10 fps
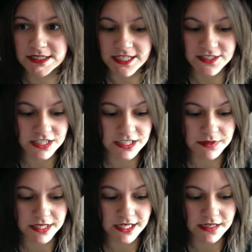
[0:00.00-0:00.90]
And it's going to
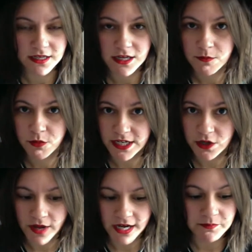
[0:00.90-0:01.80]
be pretty
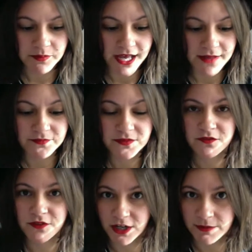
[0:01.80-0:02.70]
quick, but
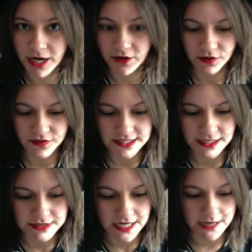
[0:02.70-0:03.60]
very powerful at the
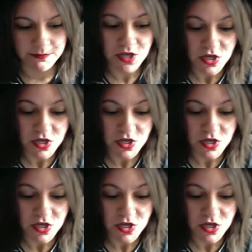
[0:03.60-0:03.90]
same time.